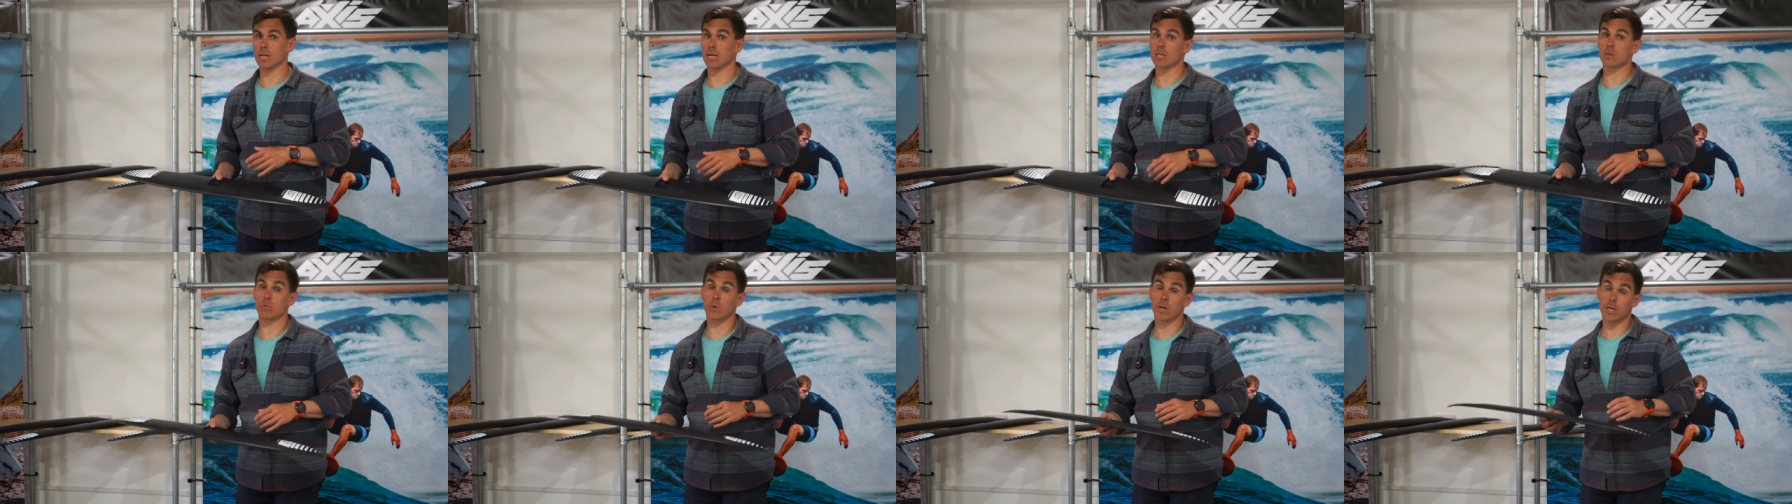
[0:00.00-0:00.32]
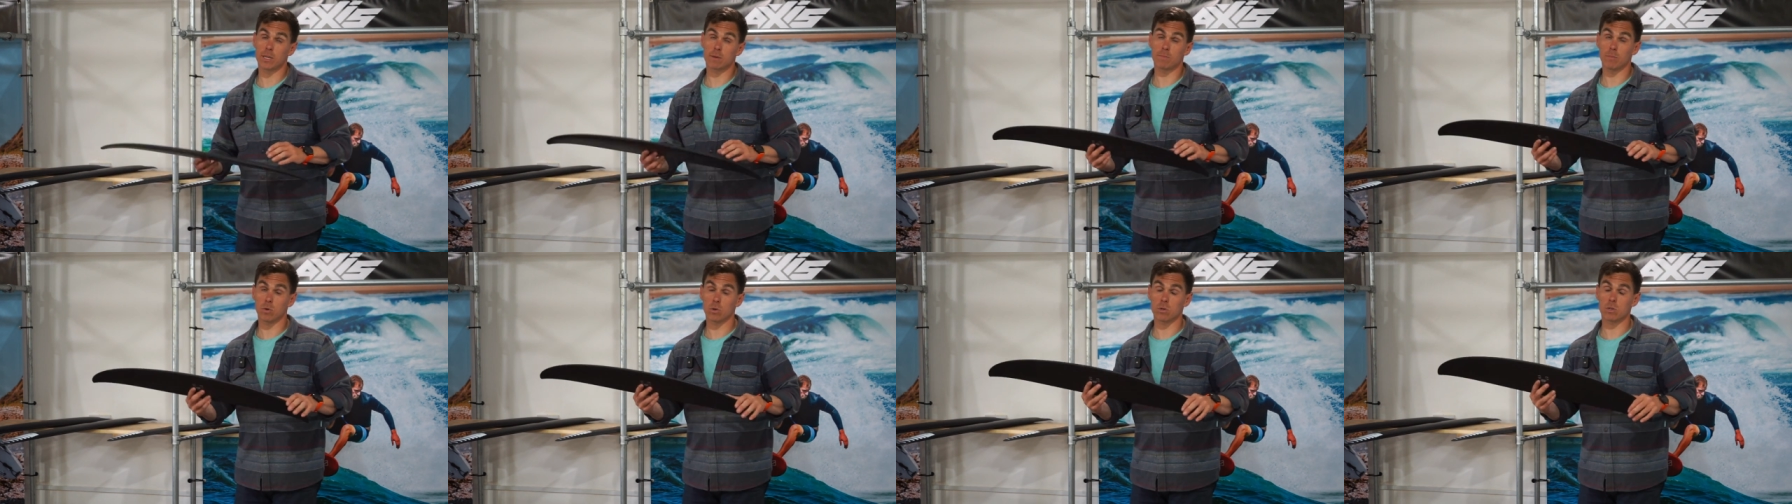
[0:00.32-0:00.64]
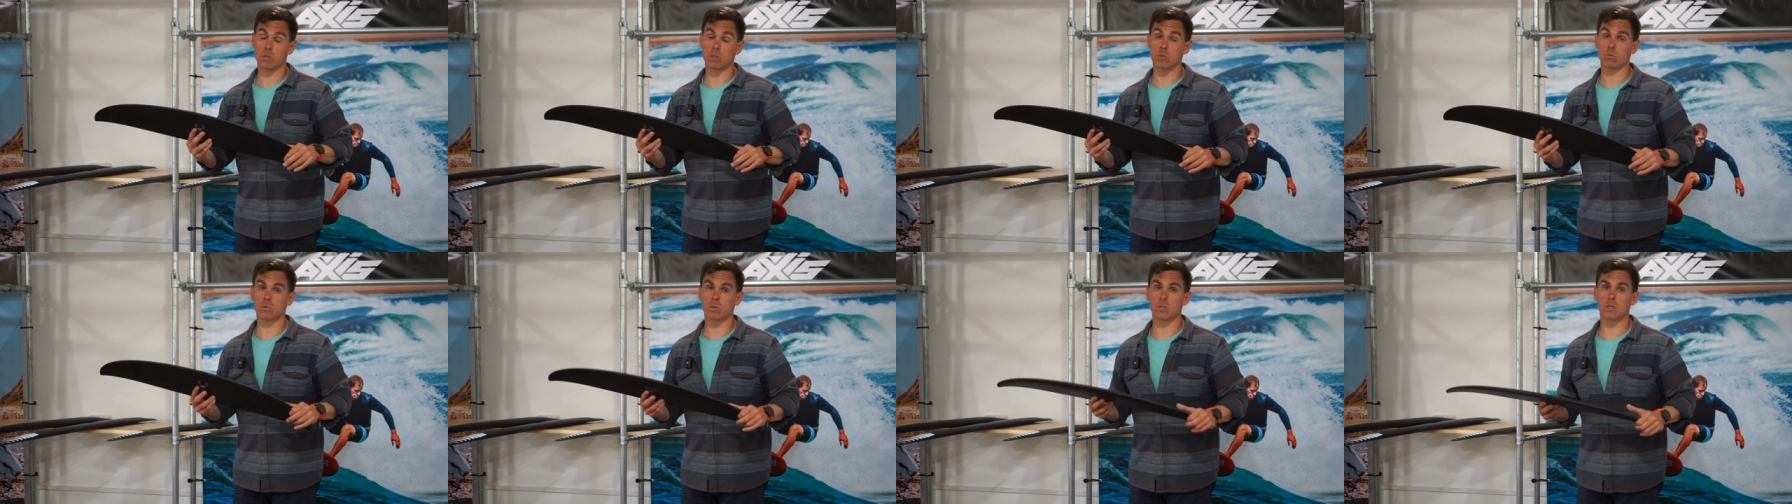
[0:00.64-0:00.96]
that's when it's more
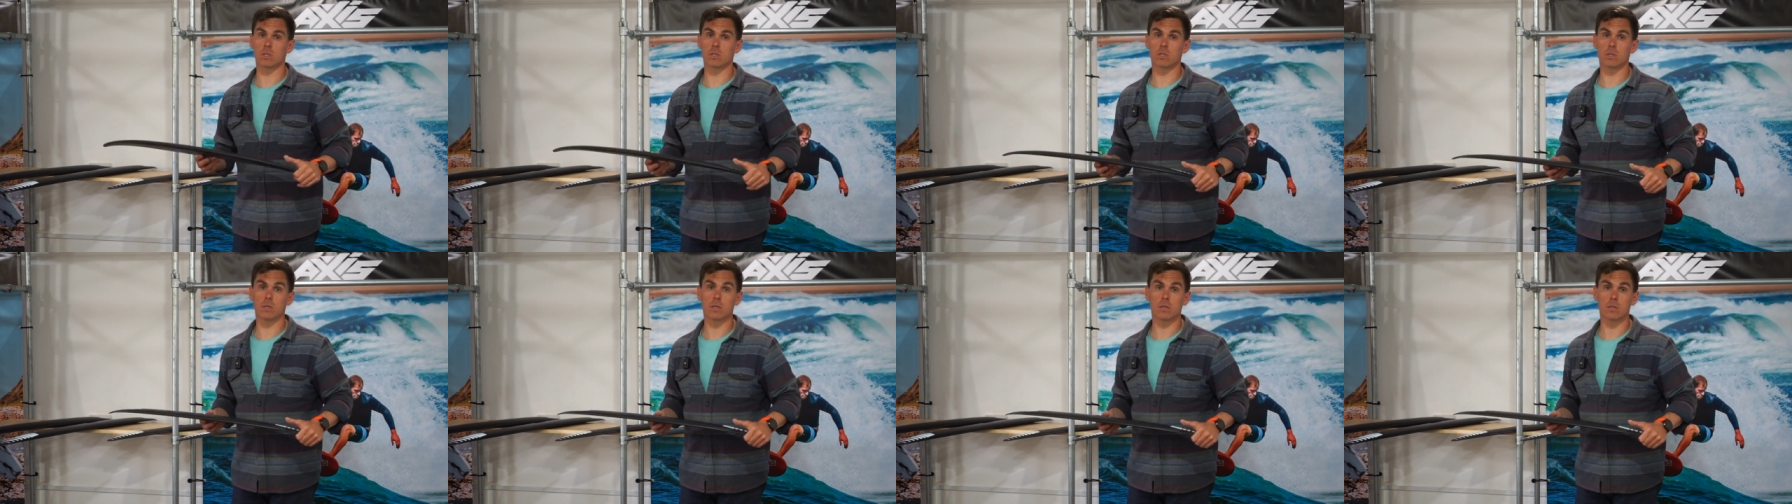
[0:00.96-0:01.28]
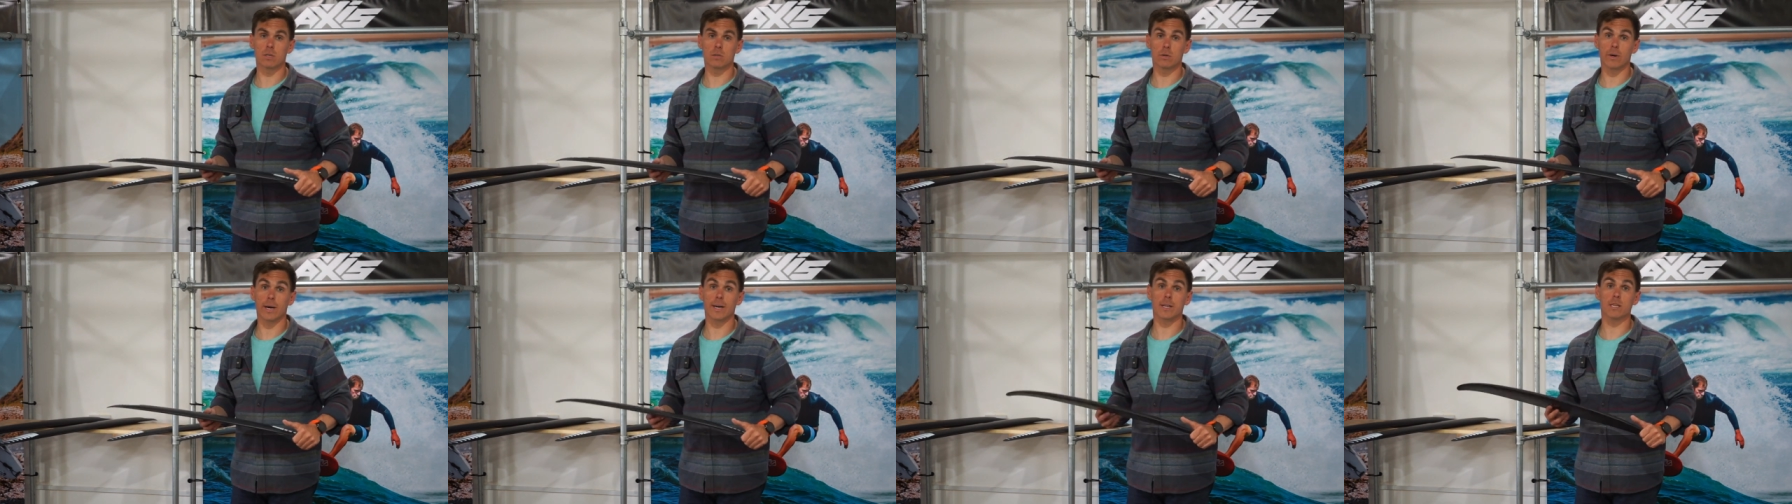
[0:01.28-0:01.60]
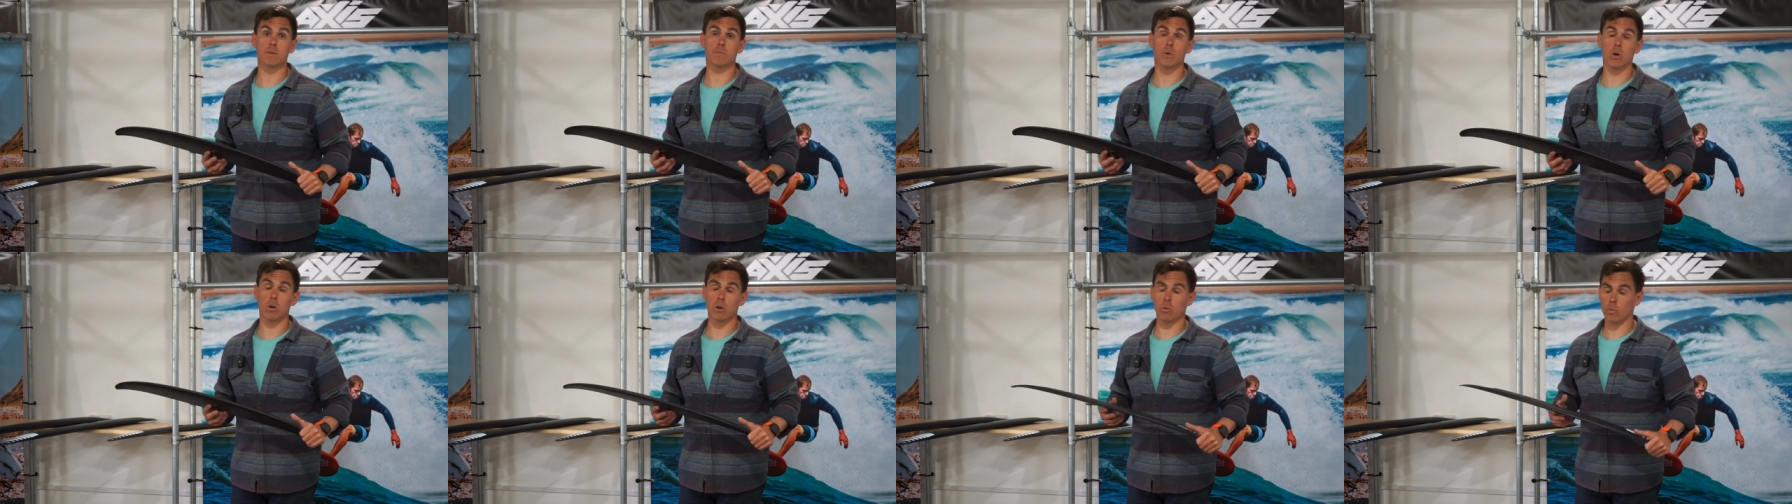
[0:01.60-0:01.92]
suited to, to add a
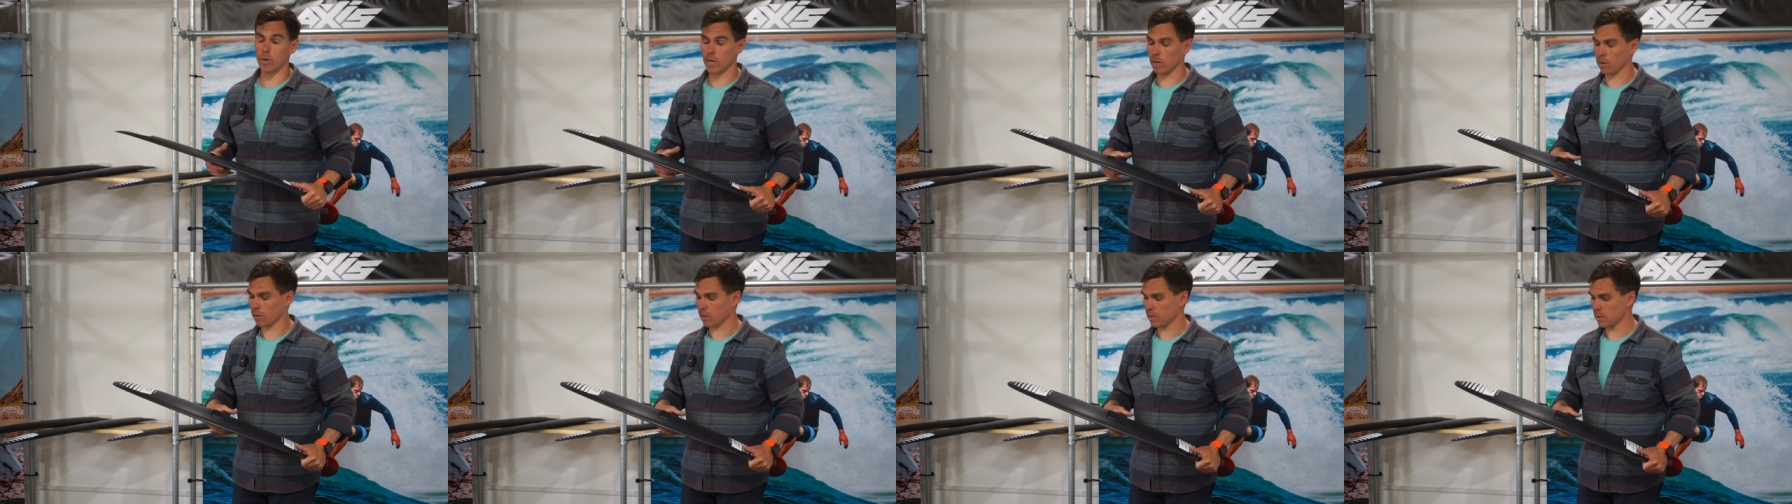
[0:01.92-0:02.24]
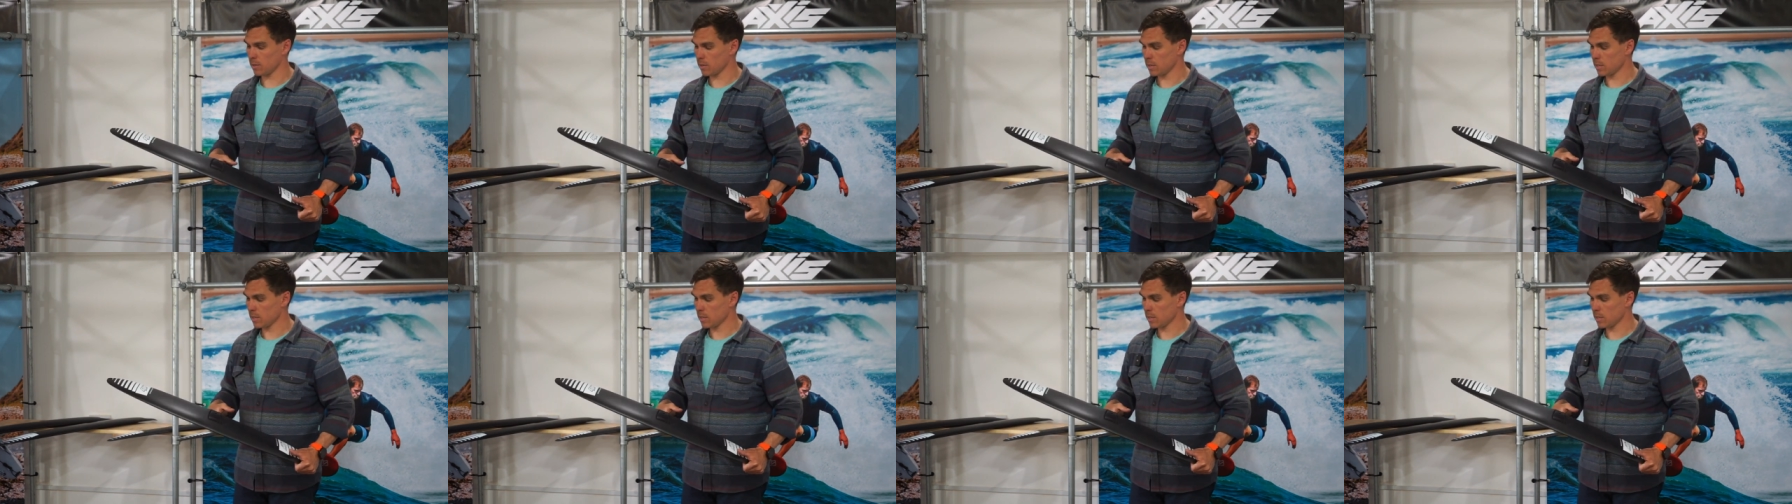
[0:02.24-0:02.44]
smaller wing on.